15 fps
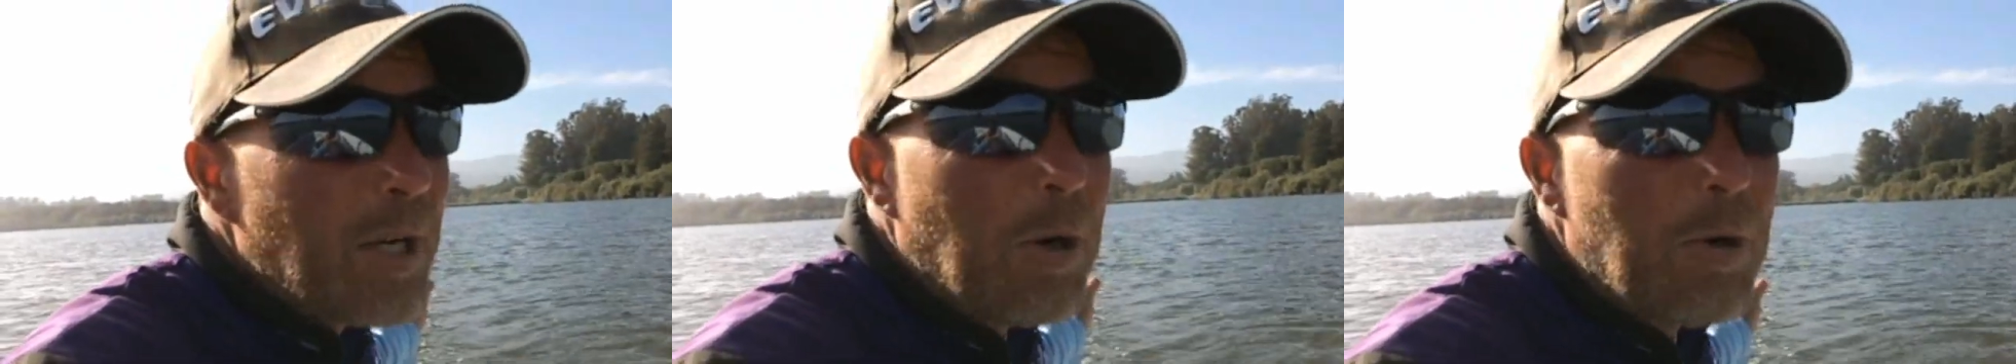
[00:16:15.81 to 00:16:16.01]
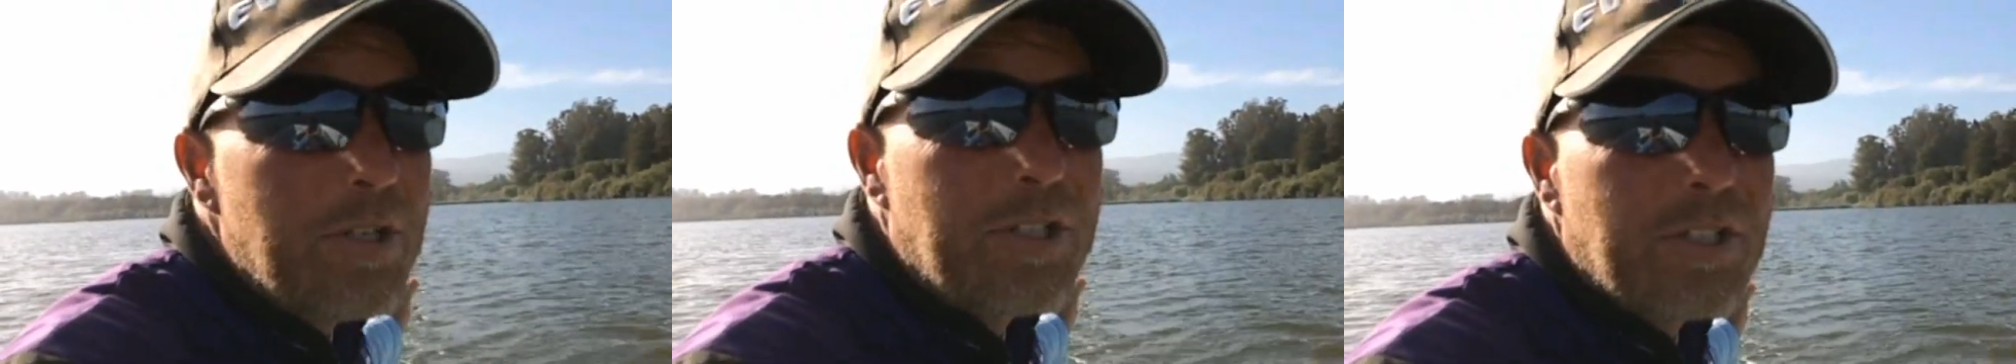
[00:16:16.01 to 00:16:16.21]

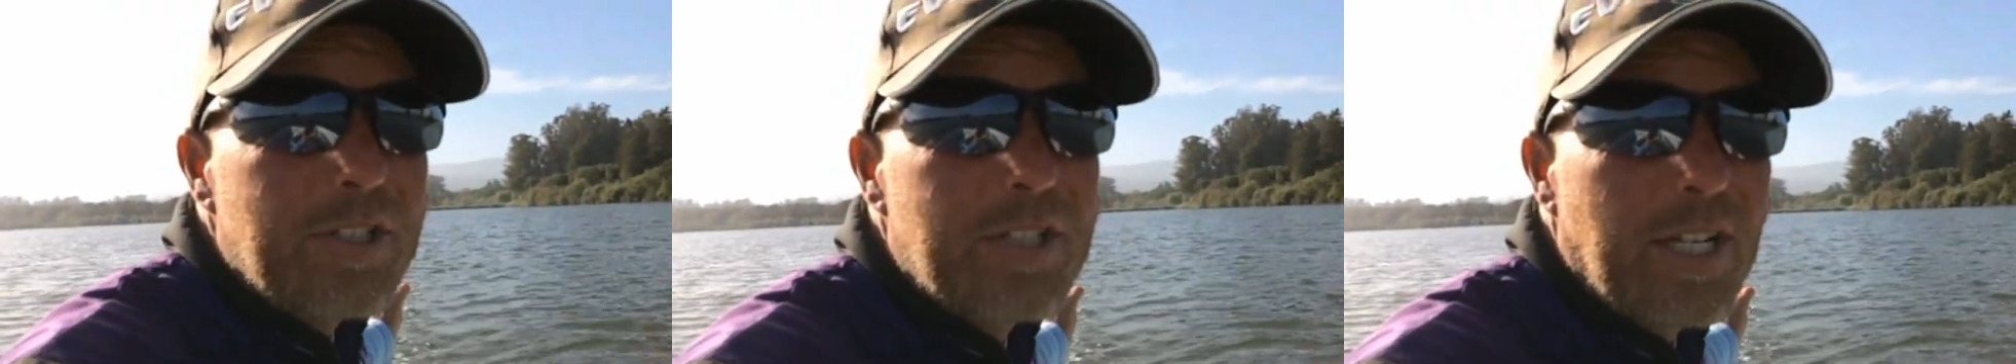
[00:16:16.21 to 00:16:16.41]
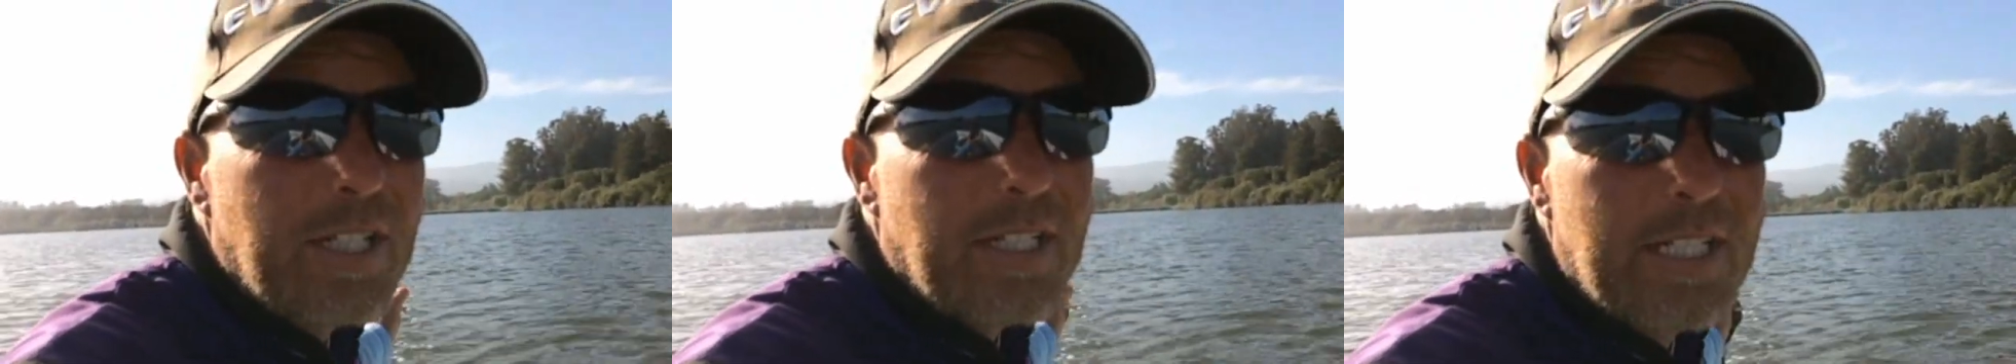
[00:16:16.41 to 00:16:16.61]
Always
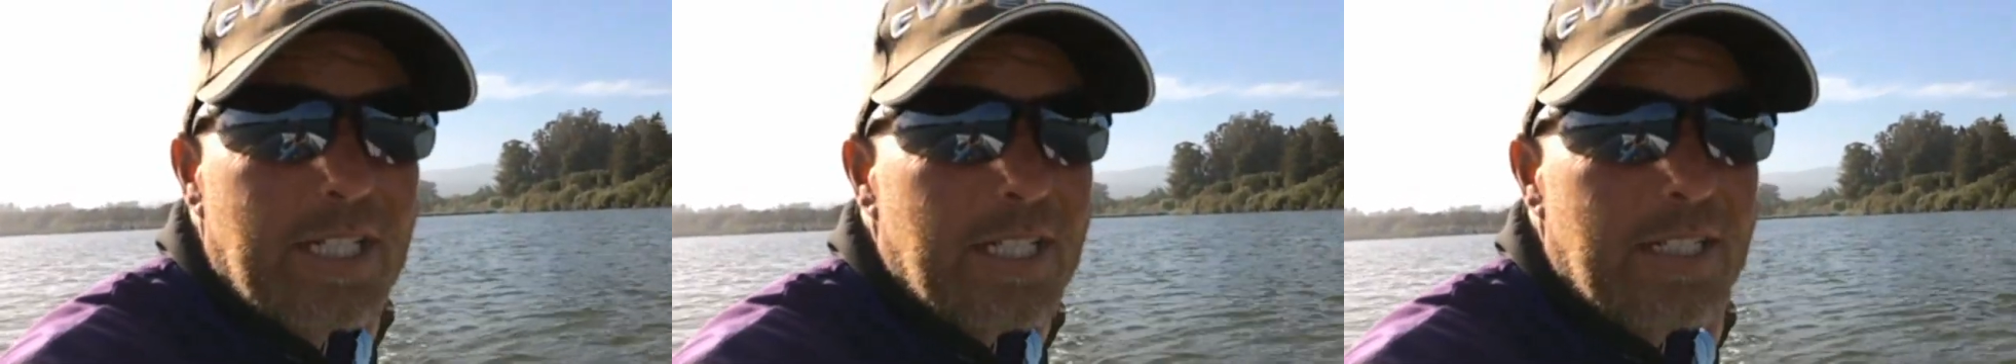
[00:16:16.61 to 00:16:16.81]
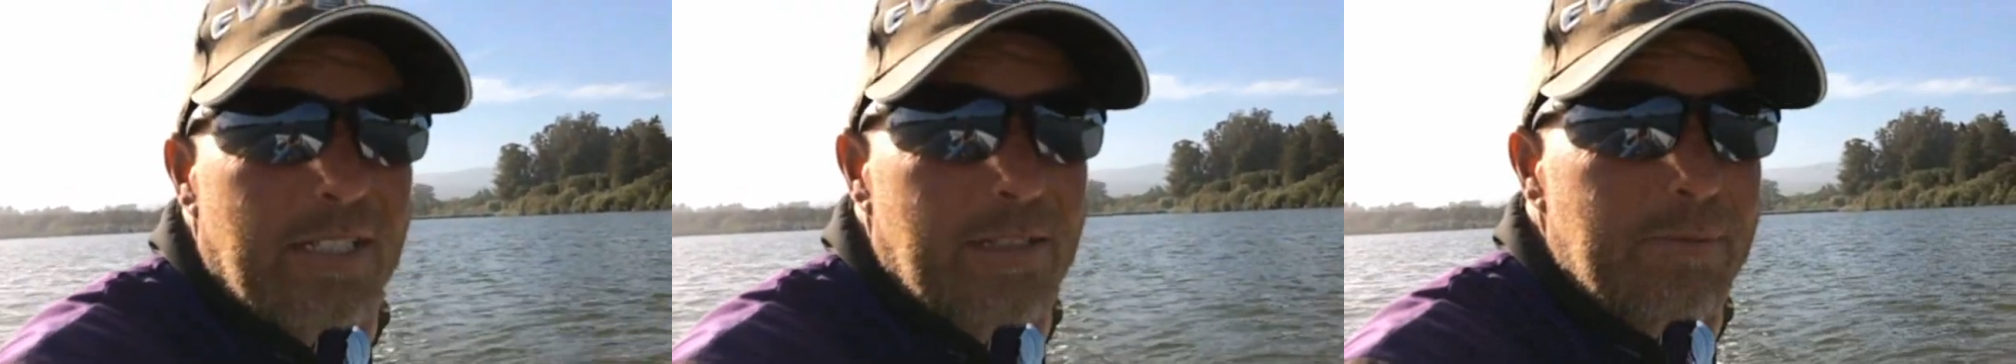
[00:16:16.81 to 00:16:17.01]
good
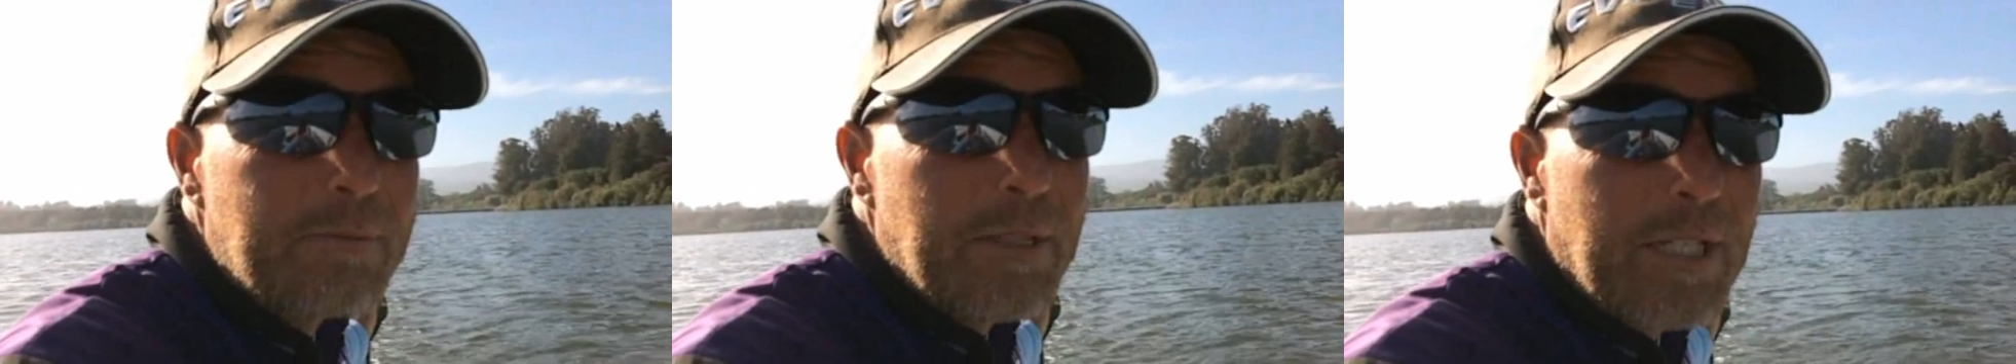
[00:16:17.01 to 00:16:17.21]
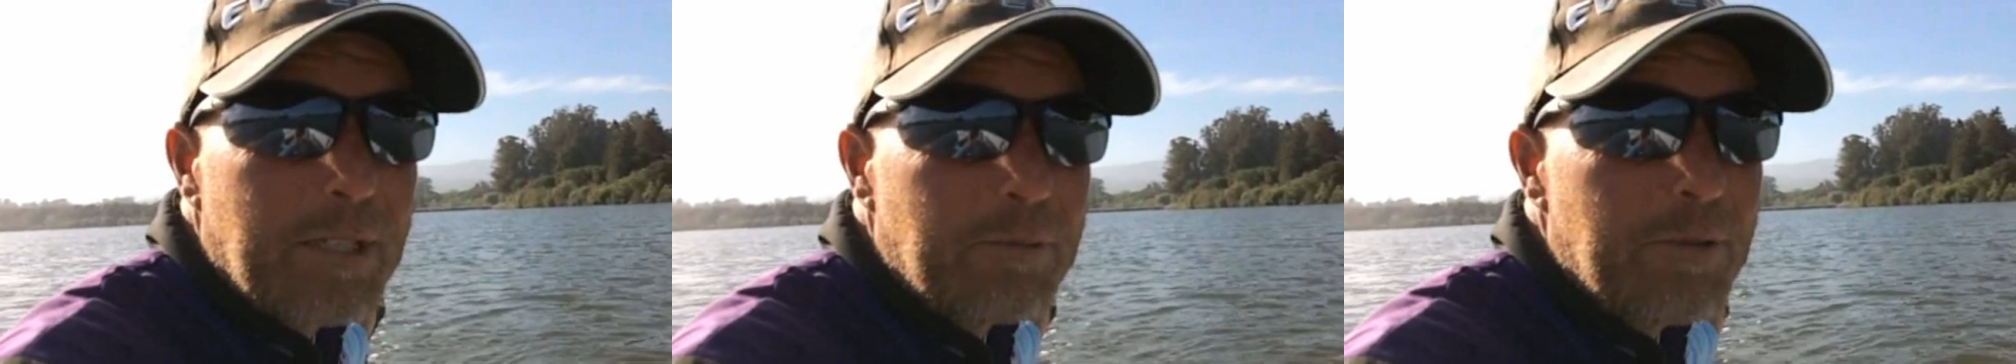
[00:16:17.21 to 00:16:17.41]
technique
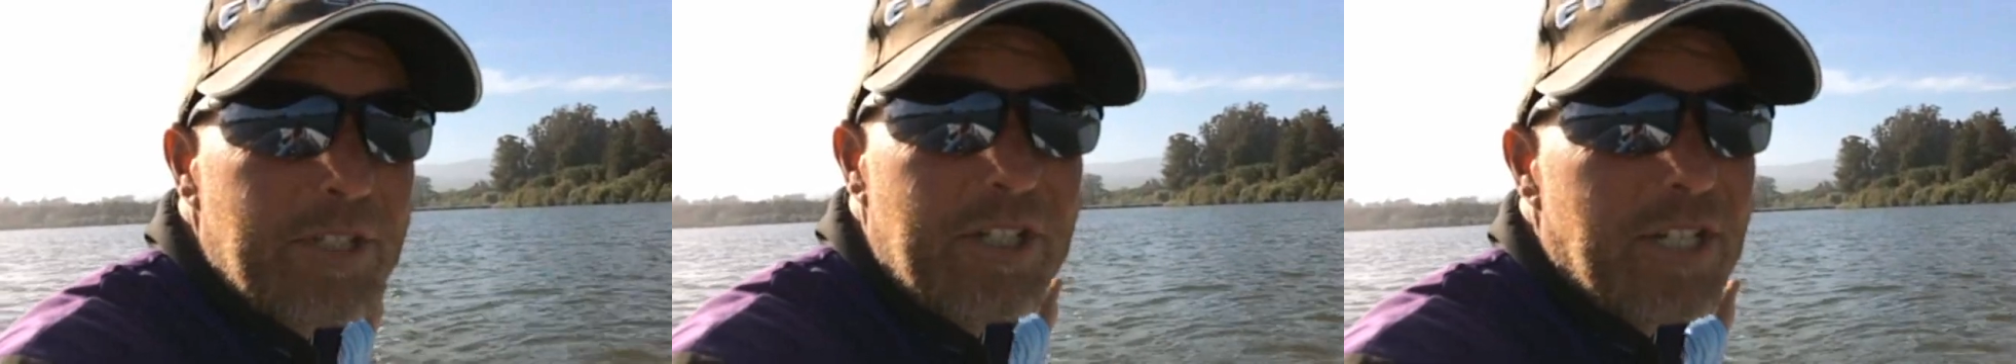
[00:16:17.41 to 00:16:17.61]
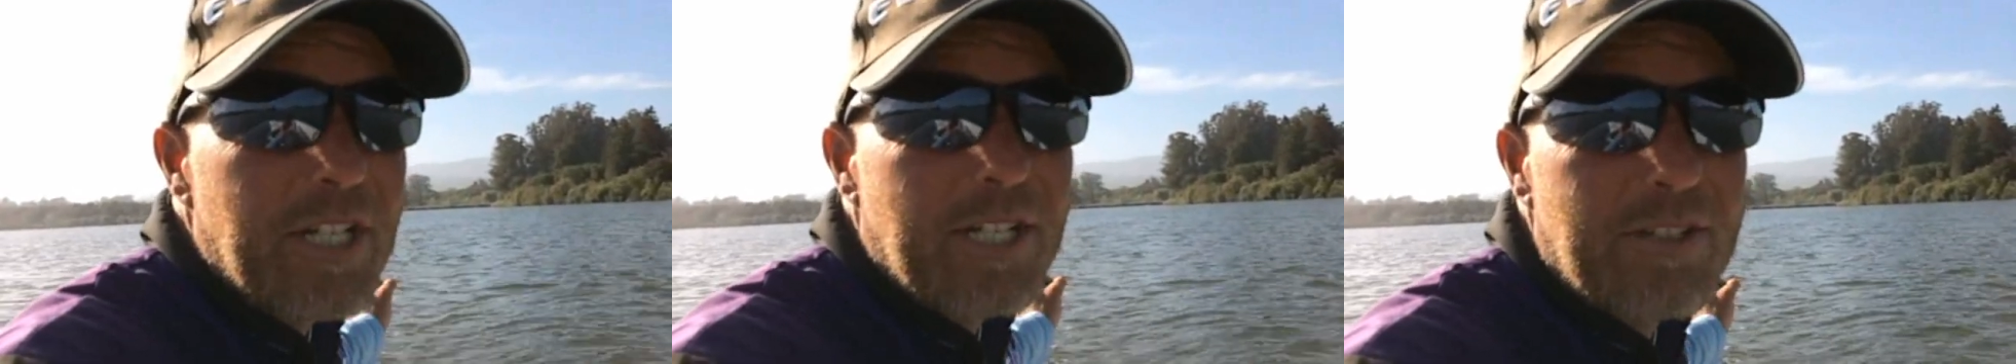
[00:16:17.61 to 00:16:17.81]
once you get